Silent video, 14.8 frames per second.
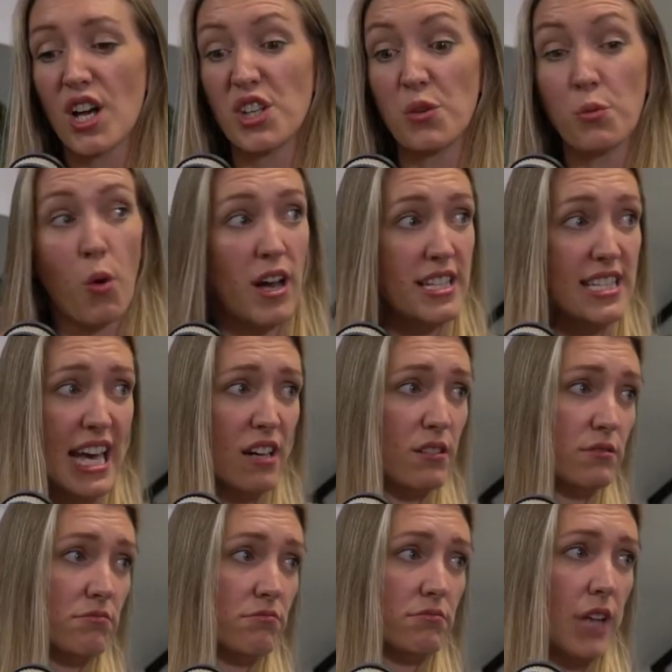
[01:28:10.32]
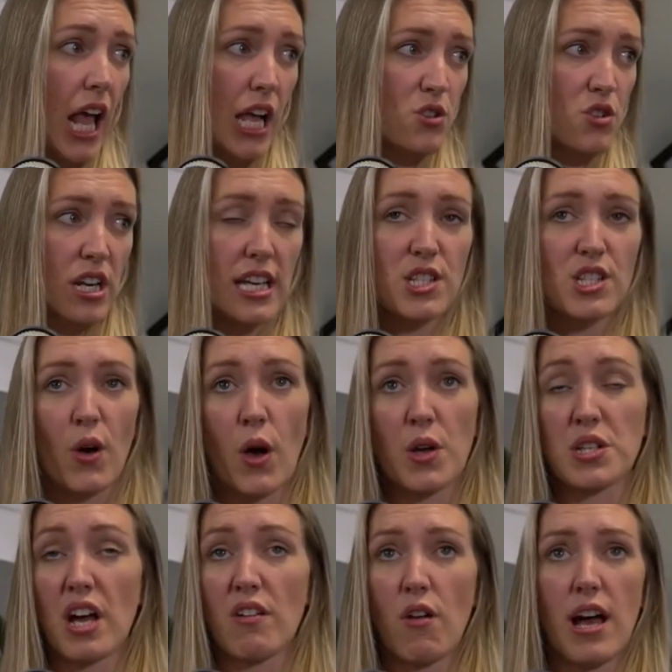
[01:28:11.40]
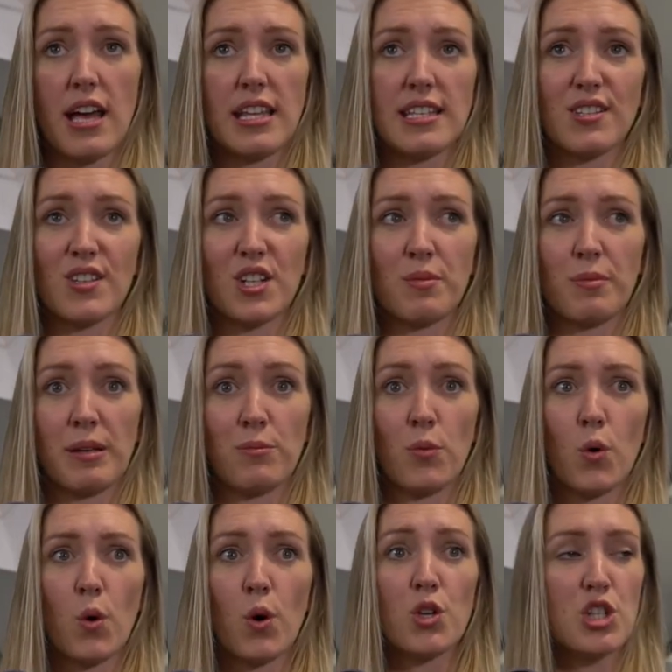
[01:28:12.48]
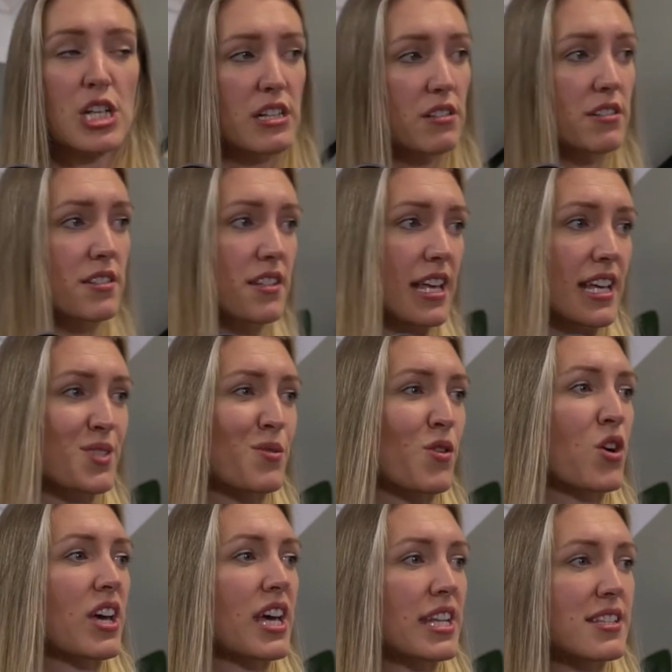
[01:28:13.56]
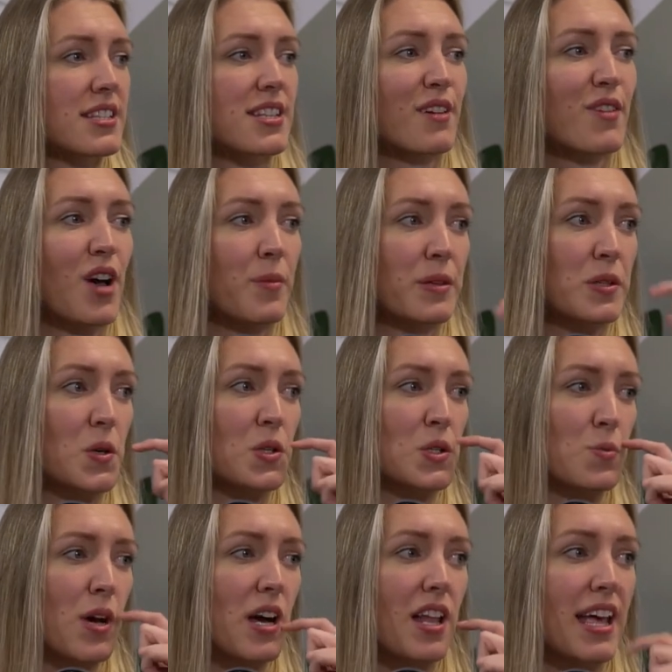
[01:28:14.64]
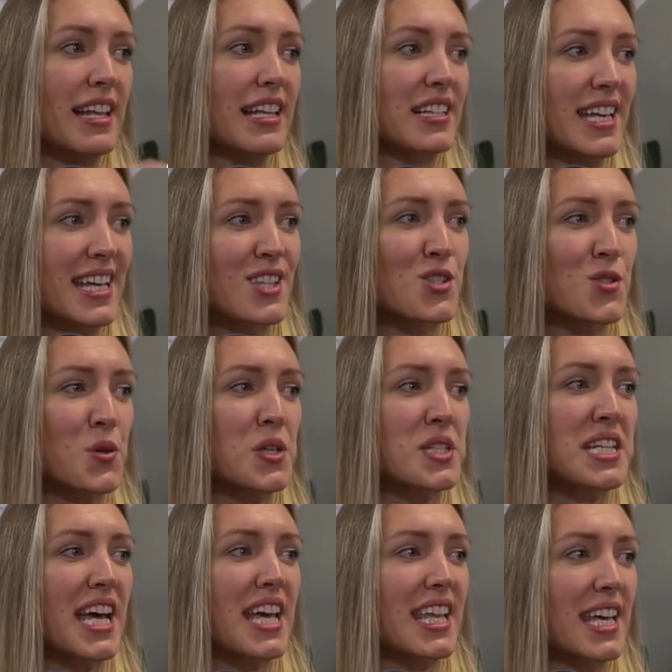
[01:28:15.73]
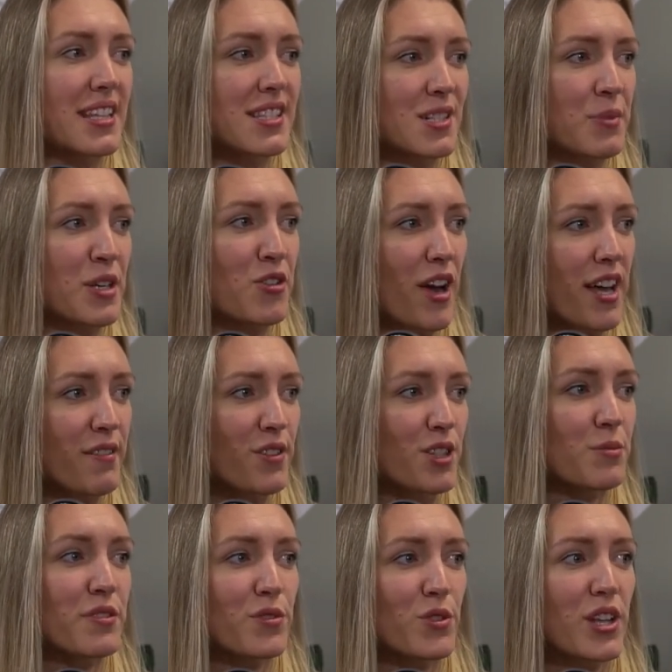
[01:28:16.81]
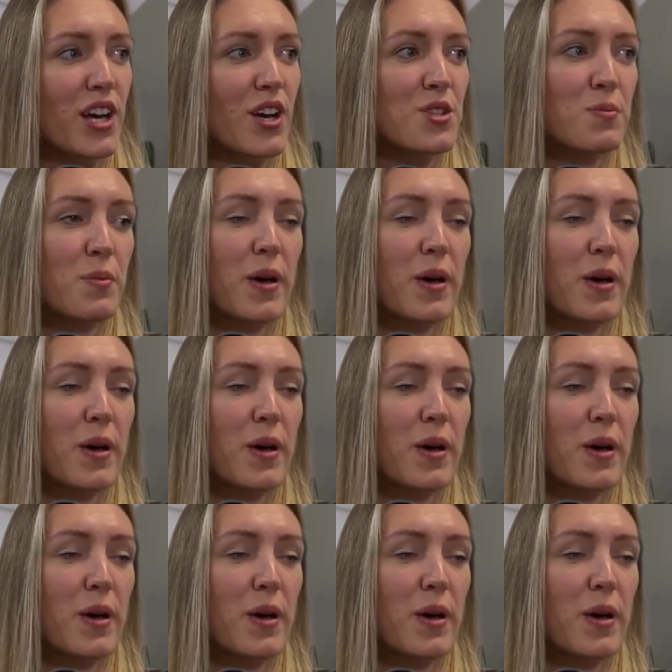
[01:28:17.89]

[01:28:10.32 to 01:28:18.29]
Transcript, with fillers: you wind down naturally. So I was like, right, these are going to be more chilled things. We've got kids stuff coming on as well, like little kids stories to get the kids to be grateful Amazing, before yeah, they yeah. go to